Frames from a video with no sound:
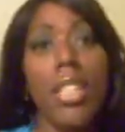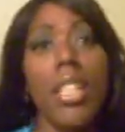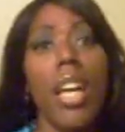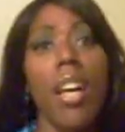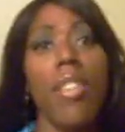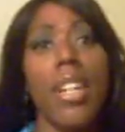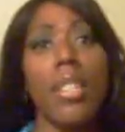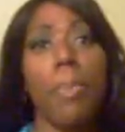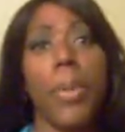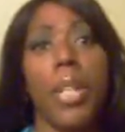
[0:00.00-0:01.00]
yeah,
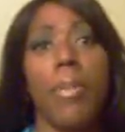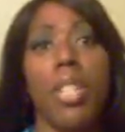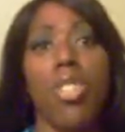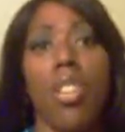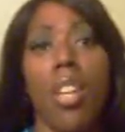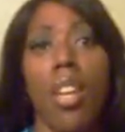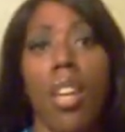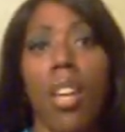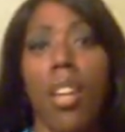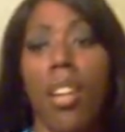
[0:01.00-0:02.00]
that's pretty much
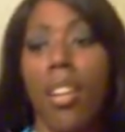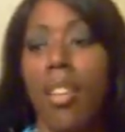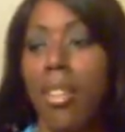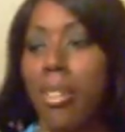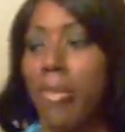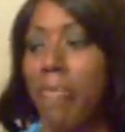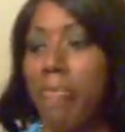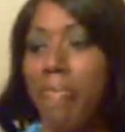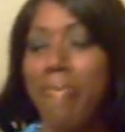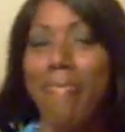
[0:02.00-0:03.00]
it. Um,
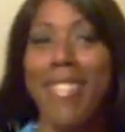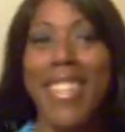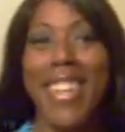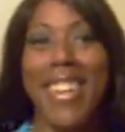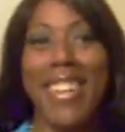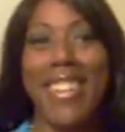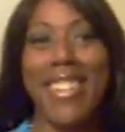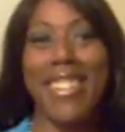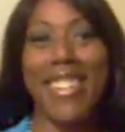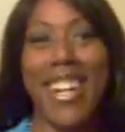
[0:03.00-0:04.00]
yeah,
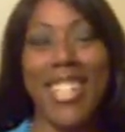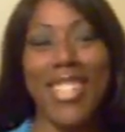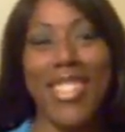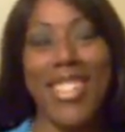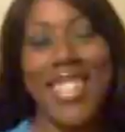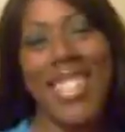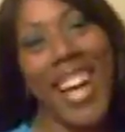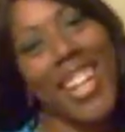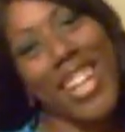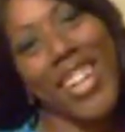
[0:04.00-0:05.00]
I just wanted to
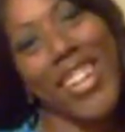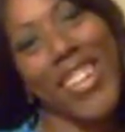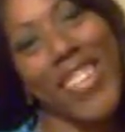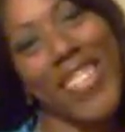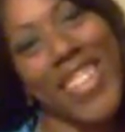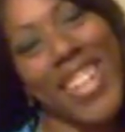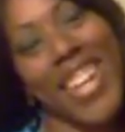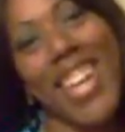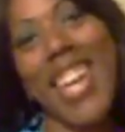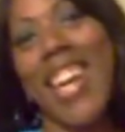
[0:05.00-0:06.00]
say hello.
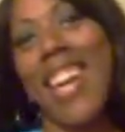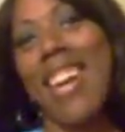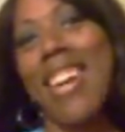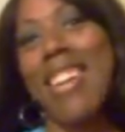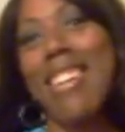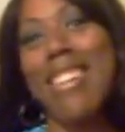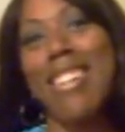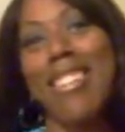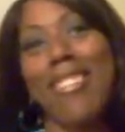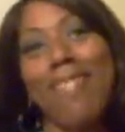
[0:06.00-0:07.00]
And,
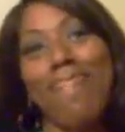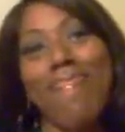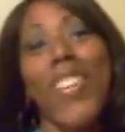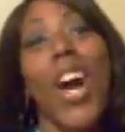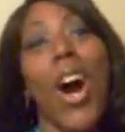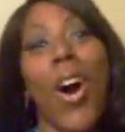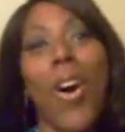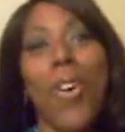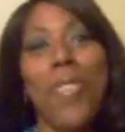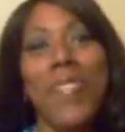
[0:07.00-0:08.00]
um,
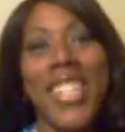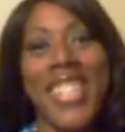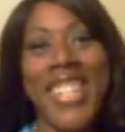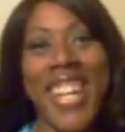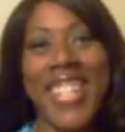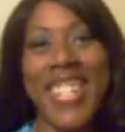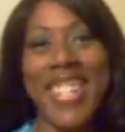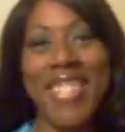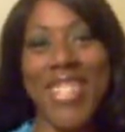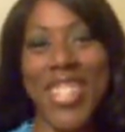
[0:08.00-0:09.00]
oh, Miss Shay
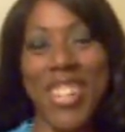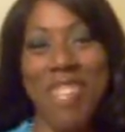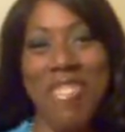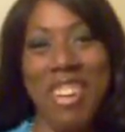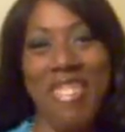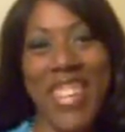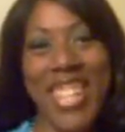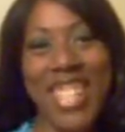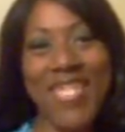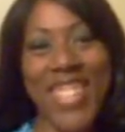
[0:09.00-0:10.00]
Love is on my
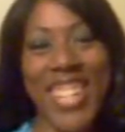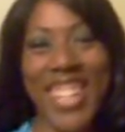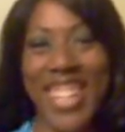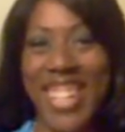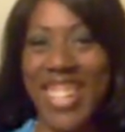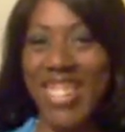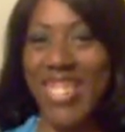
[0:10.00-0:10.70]
Facebook. Thank you